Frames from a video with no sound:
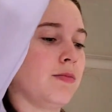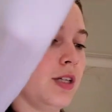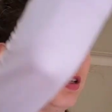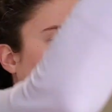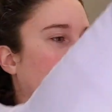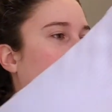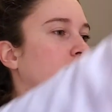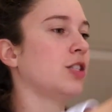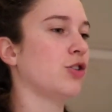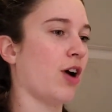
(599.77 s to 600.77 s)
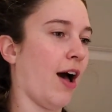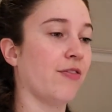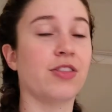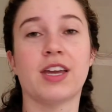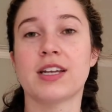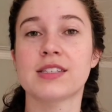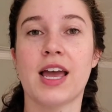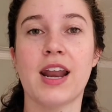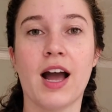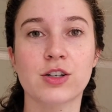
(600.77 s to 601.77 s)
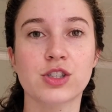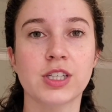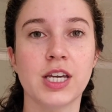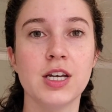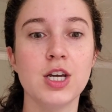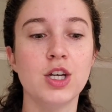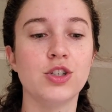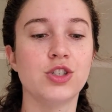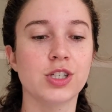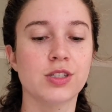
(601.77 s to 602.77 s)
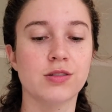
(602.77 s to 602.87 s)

little artsy craft things and actually just